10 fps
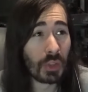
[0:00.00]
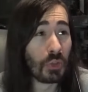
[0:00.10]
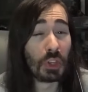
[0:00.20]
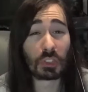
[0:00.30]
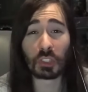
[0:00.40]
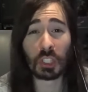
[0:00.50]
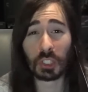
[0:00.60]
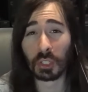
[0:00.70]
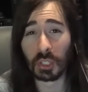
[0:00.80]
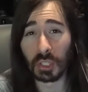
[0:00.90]
This
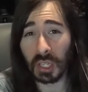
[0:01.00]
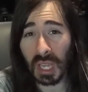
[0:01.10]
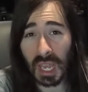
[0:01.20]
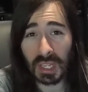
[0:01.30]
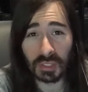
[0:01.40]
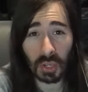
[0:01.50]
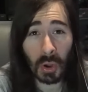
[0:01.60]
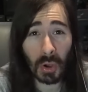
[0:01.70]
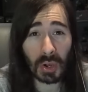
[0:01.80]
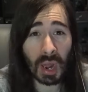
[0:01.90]
killer has
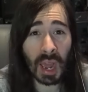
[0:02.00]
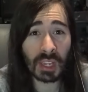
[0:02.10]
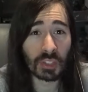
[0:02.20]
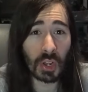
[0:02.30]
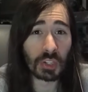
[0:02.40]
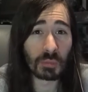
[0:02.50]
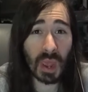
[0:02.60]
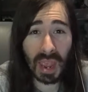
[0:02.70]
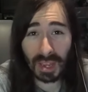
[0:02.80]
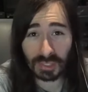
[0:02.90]
heart eyes on his
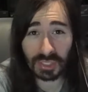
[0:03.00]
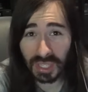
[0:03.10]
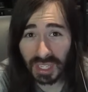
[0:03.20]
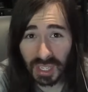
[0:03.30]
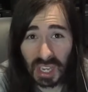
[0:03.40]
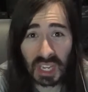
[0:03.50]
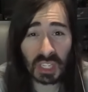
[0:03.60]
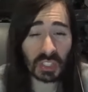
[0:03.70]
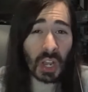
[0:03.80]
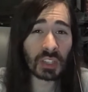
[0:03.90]
mask, and
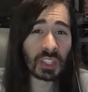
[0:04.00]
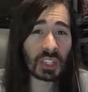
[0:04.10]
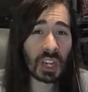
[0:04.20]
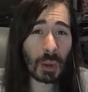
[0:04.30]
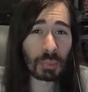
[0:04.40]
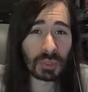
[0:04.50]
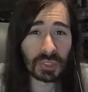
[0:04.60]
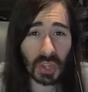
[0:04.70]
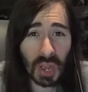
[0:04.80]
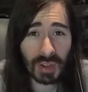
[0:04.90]
he's hunting
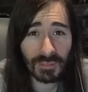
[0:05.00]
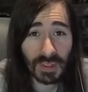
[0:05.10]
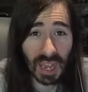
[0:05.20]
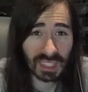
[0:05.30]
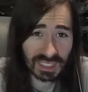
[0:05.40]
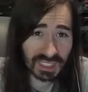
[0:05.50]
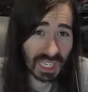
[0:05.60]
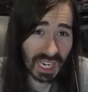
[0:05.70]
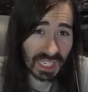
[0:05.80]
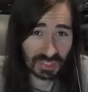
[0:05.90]
couples on
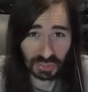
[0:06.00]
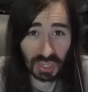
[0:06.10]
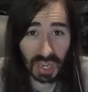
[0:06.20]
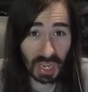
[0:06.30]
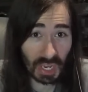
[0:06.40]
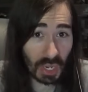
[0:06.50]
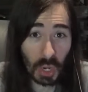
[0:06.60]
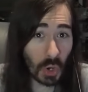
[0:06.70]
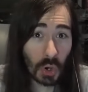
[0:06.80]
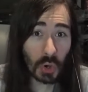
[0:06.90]
Valentine's Day.
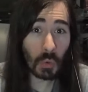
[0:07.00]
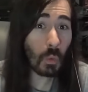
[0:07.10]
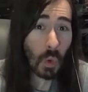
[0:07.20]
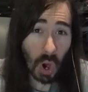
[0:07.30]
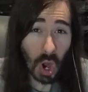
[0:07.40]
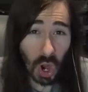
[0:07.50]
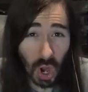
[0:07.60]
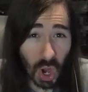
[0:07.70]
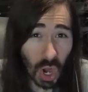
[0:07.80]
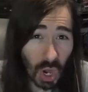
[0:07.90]

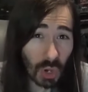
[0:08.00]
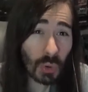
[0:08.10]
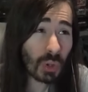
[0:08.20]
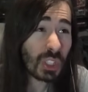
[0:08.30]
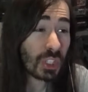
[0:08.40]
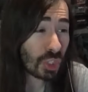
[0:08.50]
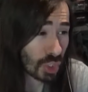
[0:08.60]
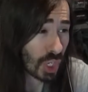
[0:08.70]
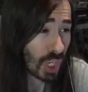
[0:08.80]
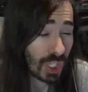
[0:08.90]
Whoa! Holy
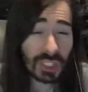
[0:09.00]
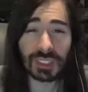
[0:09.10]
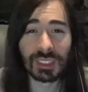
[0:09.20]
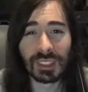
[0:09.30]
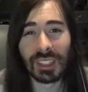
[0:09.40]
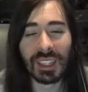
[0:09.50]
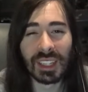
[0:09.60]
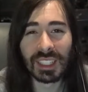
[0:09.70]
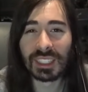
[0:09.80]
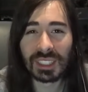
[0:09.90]
shit!
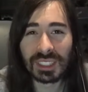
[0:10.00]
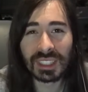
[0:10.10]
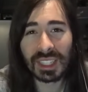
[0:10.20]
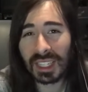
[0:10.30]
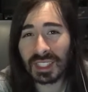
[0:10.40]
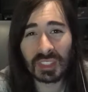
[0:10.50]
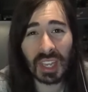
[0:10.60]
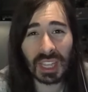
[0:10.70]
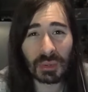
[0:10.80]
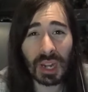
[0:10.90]
And that's
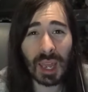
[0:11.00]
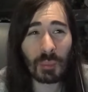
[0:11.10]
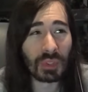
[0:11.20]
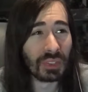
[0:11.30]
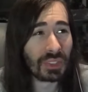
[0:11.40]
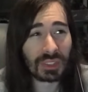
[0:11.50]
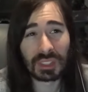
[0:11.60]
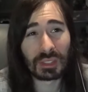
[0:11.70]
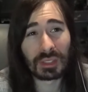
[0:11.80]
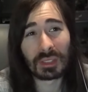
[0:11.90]
exactly what happens.
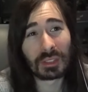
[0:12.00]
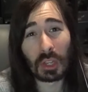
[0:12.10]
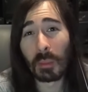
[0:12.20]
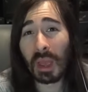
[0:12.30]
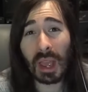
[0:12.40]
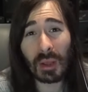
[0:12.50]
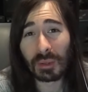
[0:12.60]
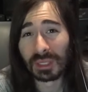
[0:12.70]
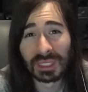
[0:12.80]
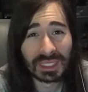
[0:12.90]

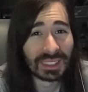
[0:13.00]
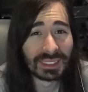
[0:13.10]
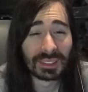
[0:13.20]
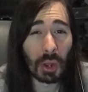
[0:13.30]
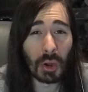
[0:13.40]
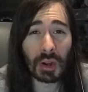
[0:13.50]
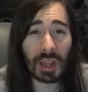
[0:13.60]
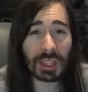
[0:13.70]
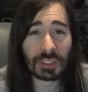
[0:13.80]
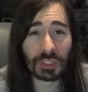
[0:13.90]
Somehow, Hard
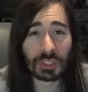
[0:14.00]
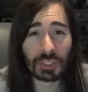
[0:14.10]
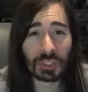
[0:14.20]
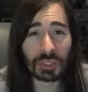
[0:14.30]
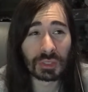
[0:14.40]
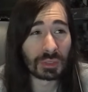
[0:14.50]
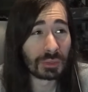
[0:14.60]
Eyes is just